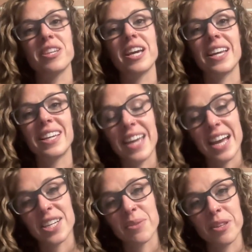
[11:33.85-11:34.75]

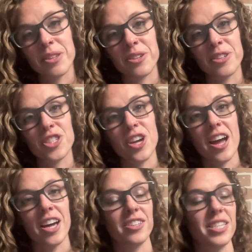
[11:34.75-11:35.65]
connect with your
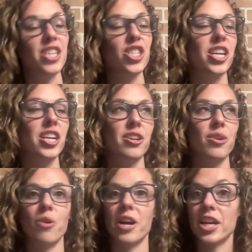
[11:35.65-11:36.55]
child educator
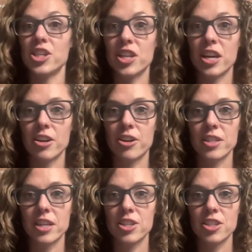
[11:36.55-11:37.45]
or educators
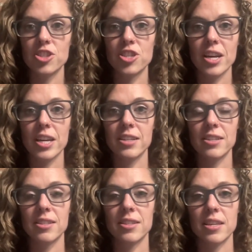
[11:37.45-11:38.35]
and just check in and
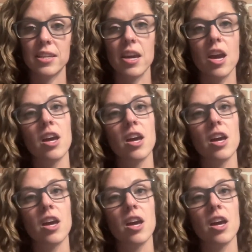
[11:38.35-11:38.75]
see